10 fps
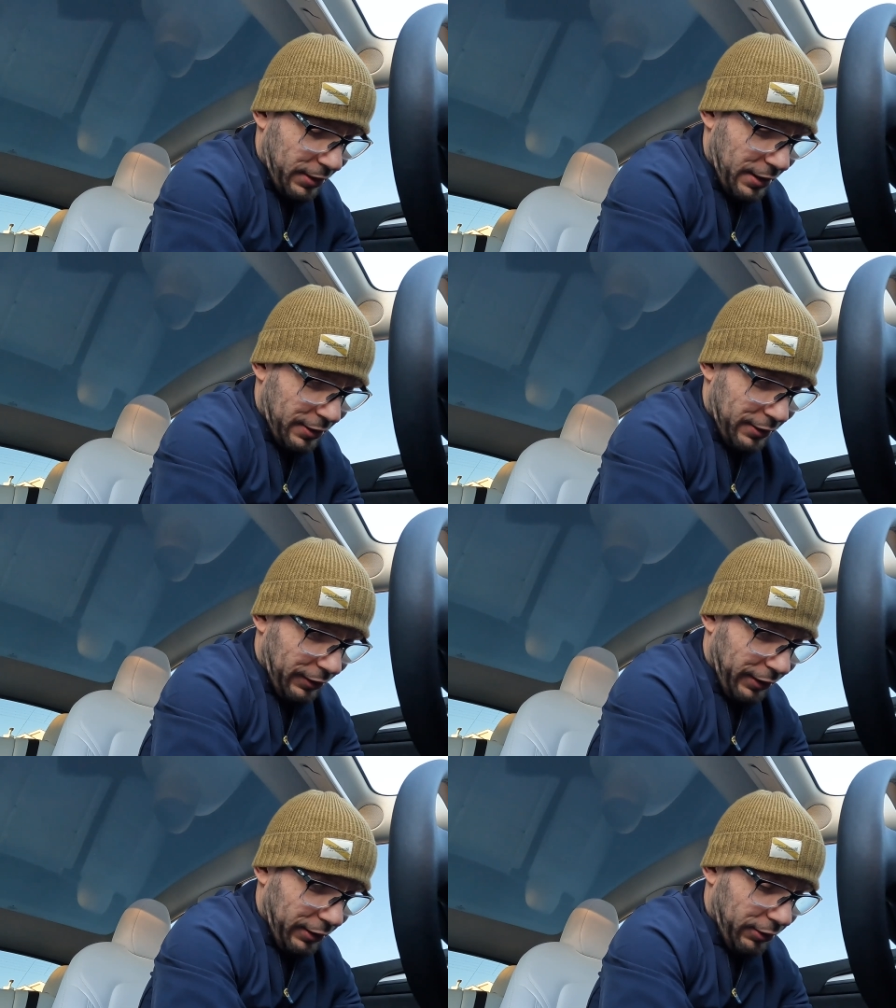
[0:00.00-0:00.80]
Is it
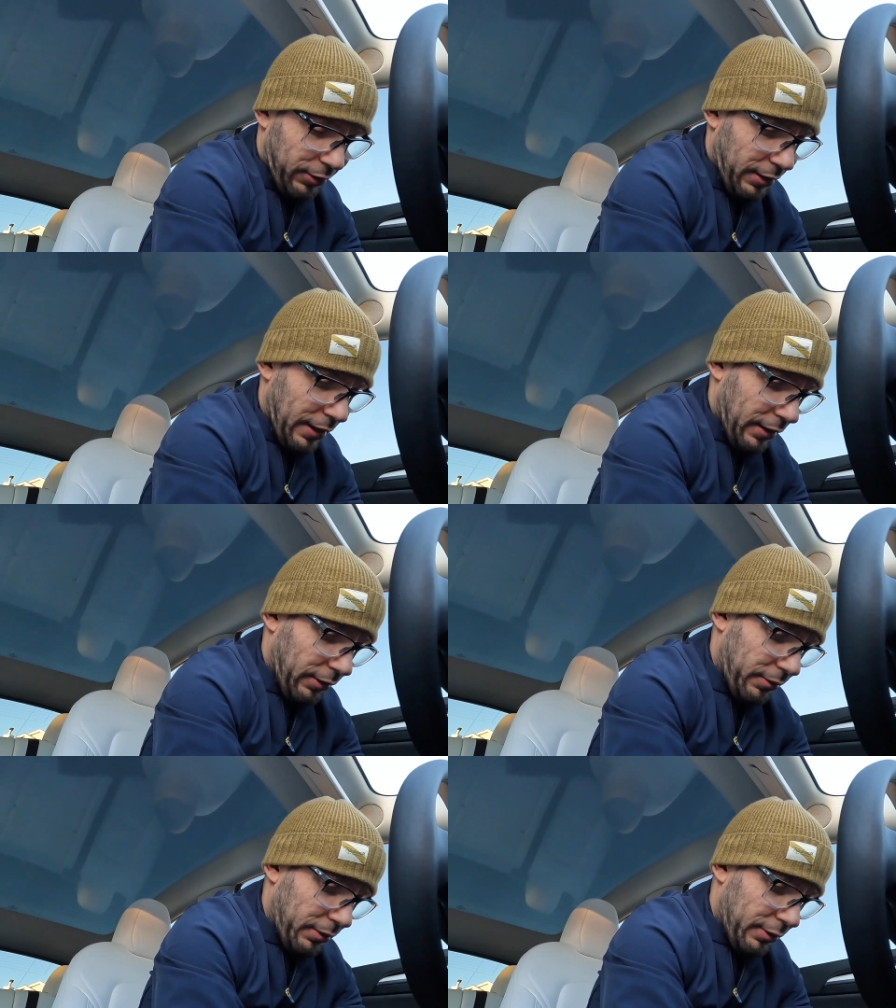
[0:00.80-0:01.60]
like,
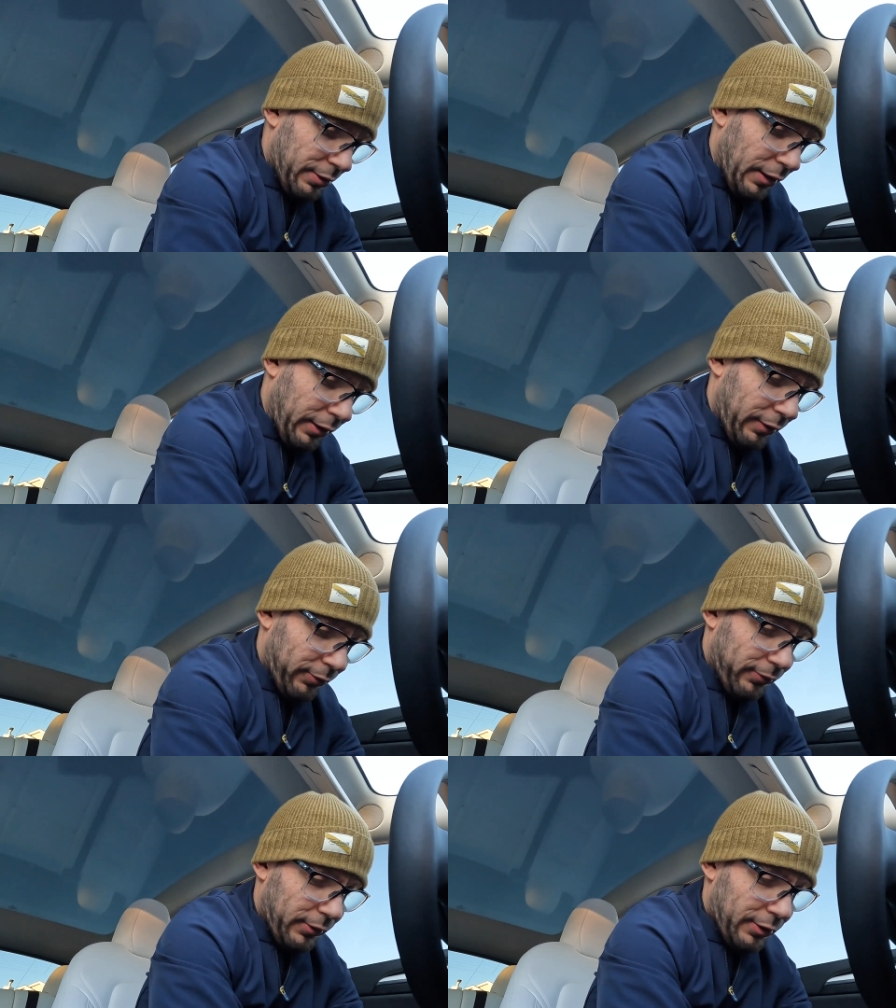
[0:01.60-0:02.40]
it's not
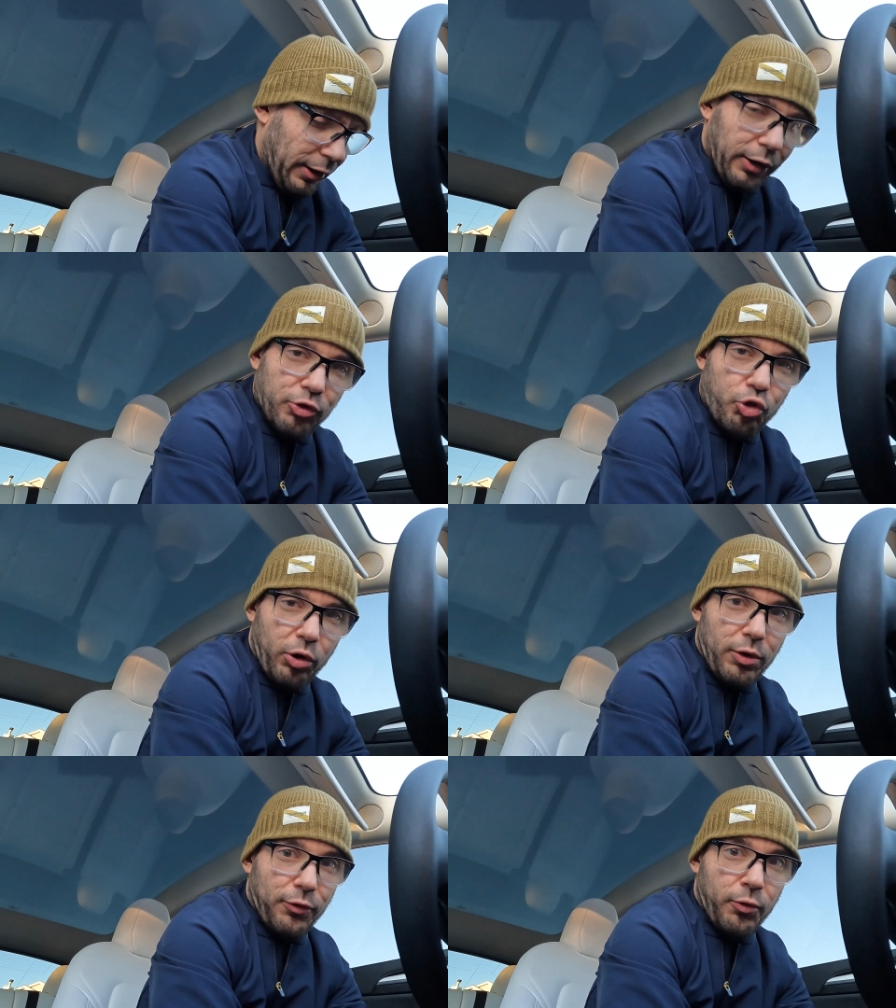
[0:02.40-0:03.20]
like a
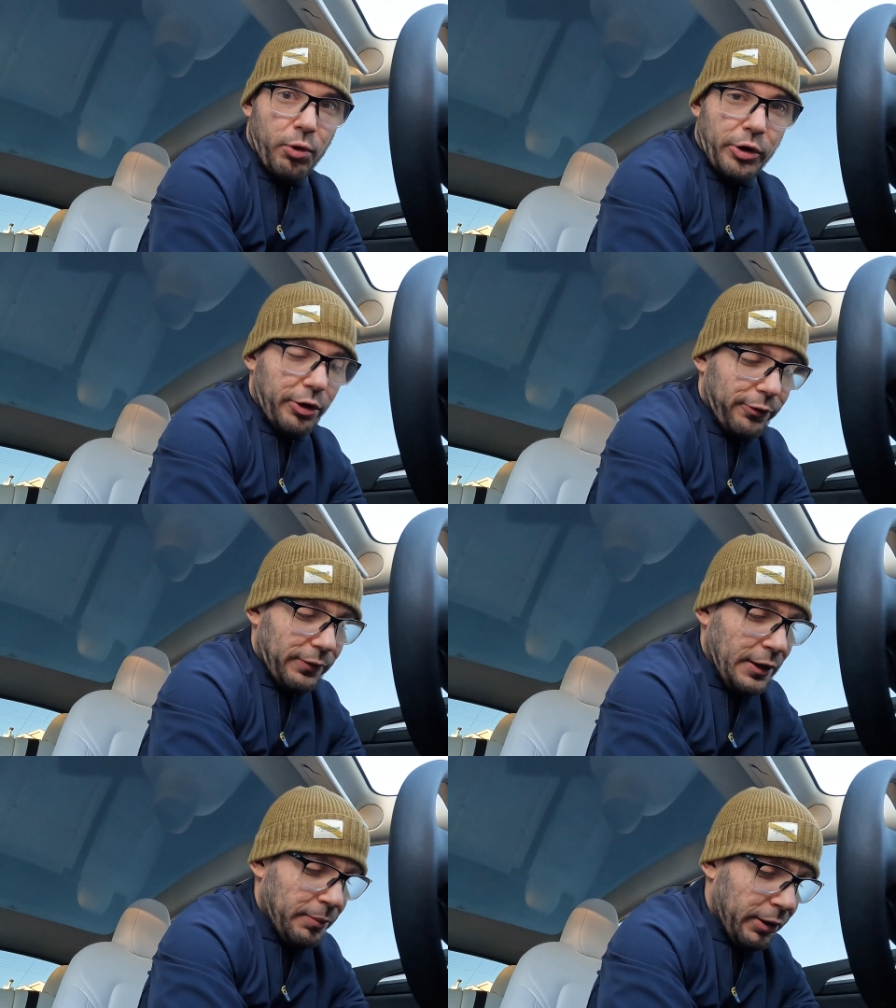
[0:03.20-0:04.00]
Jordan 4 on your
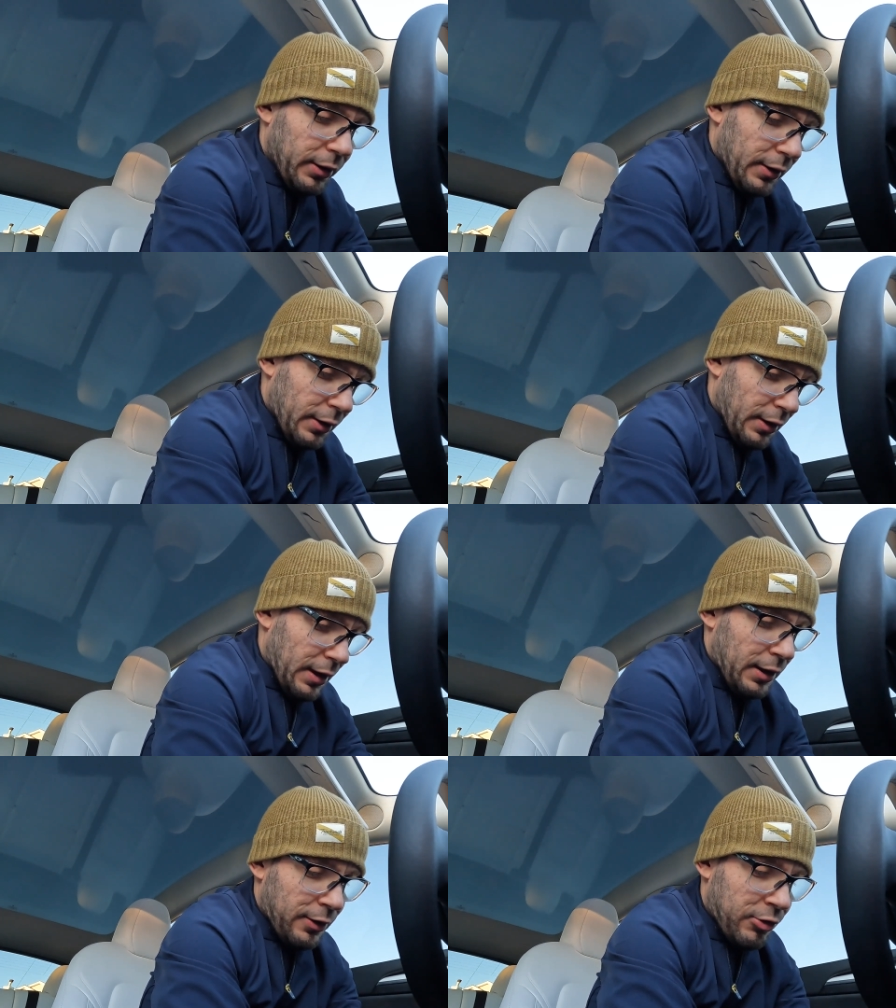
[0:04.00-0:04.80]
feet, but
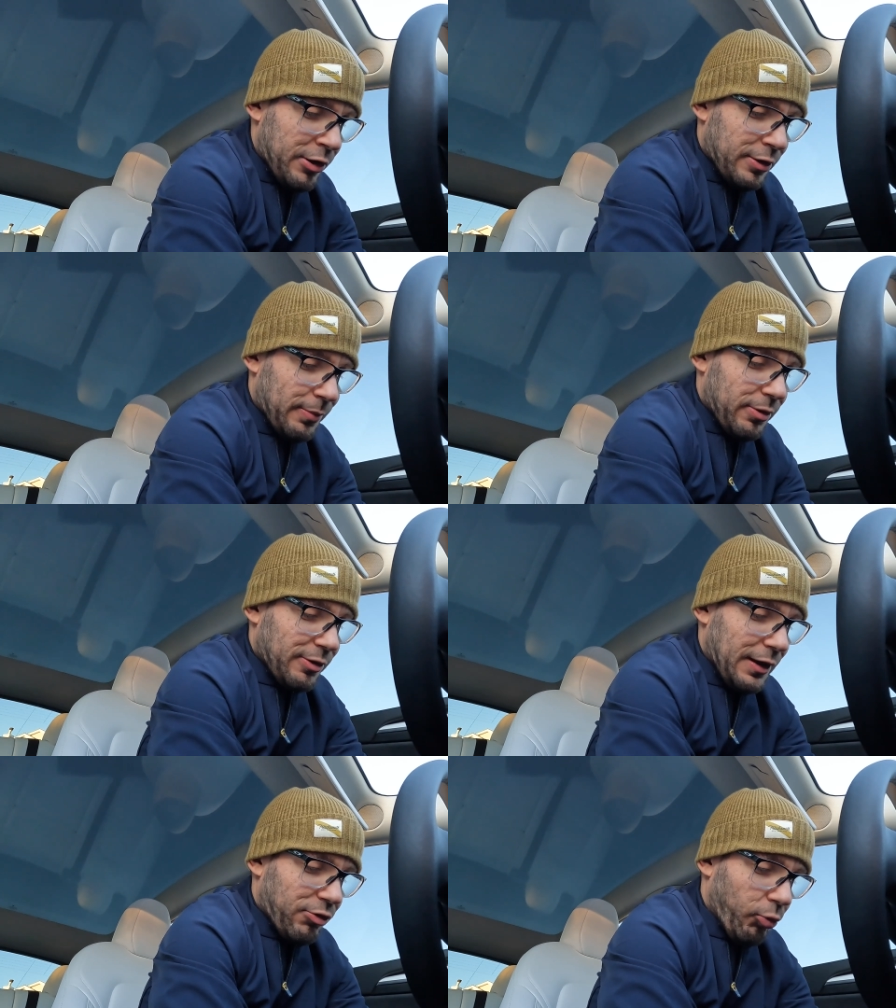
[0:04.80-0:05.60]
there is some
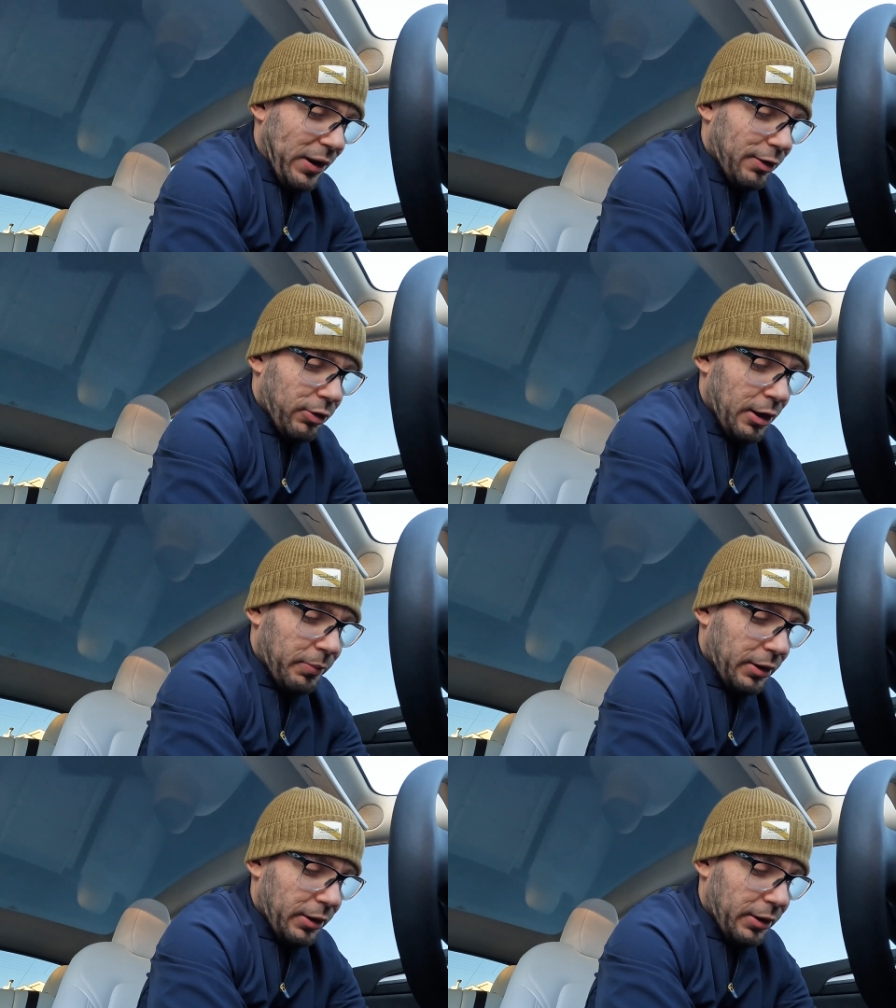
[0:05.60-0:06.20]
substantial weight to there.